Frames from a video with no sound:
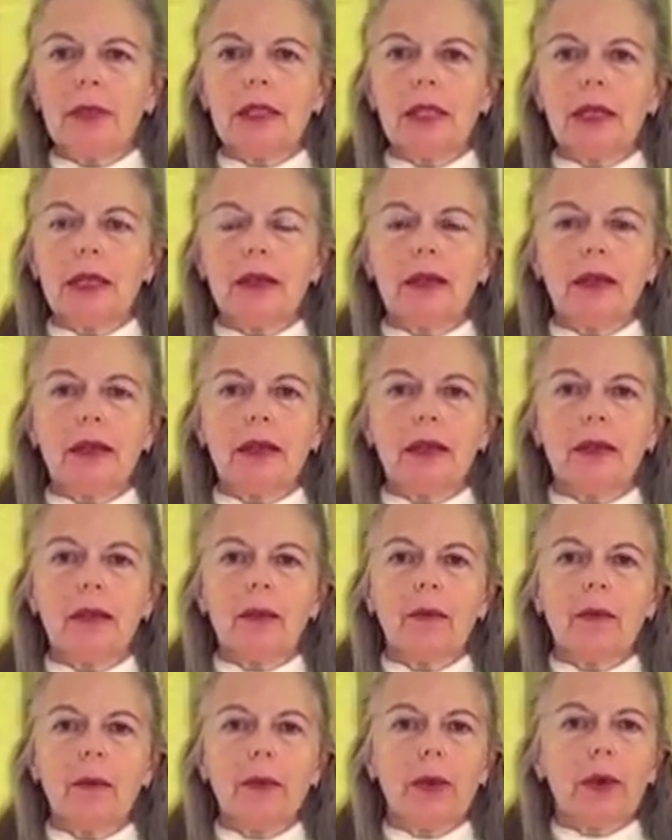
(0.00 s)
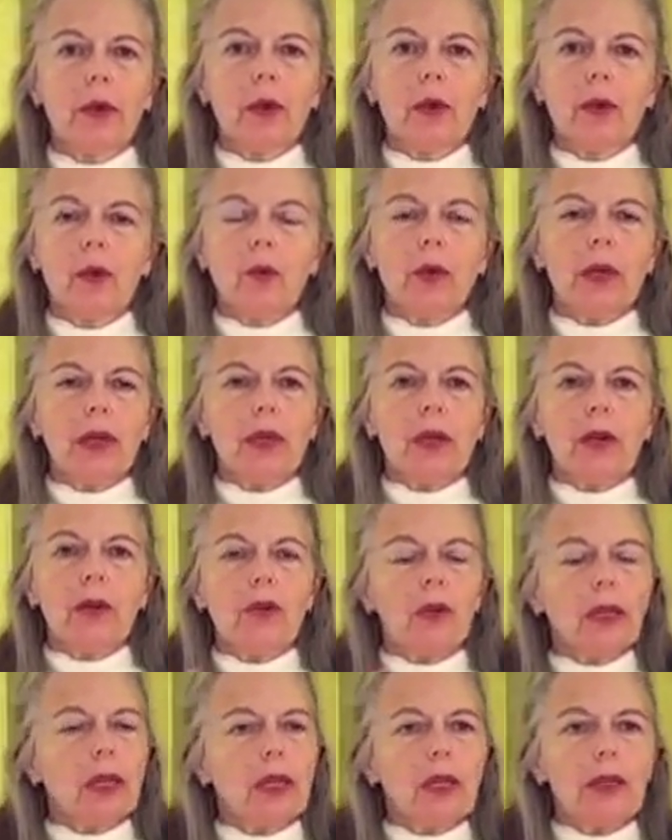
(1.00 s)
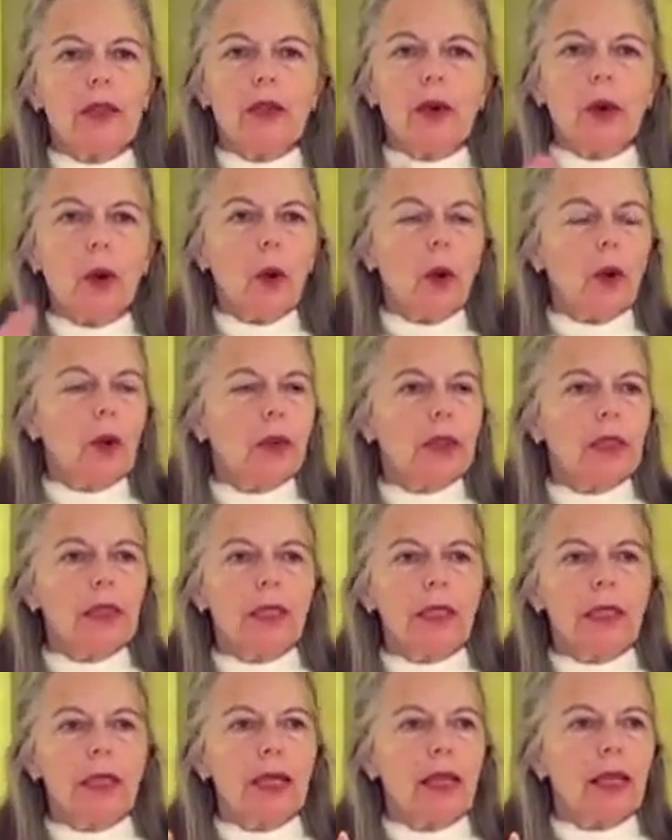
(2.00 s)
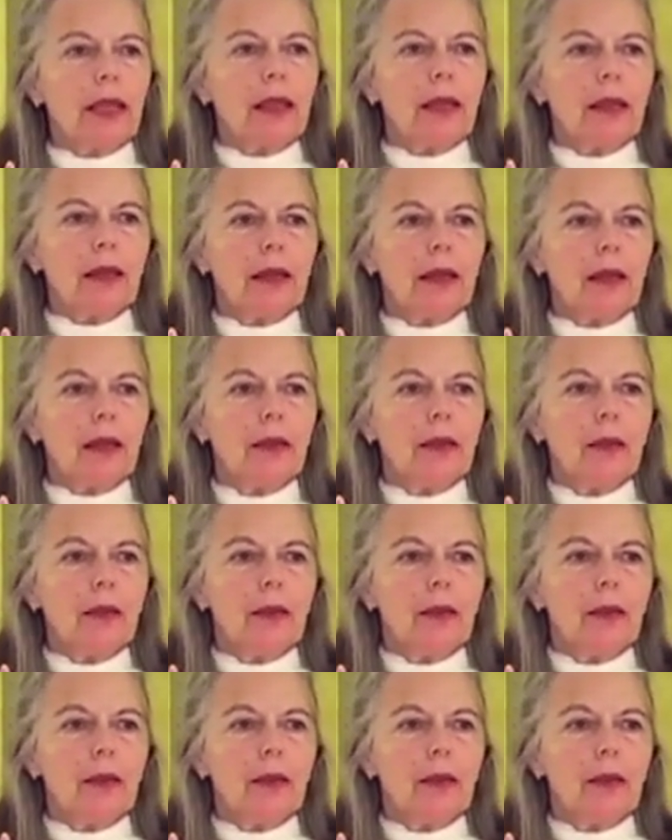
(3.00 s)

material. We don't need to hold to either.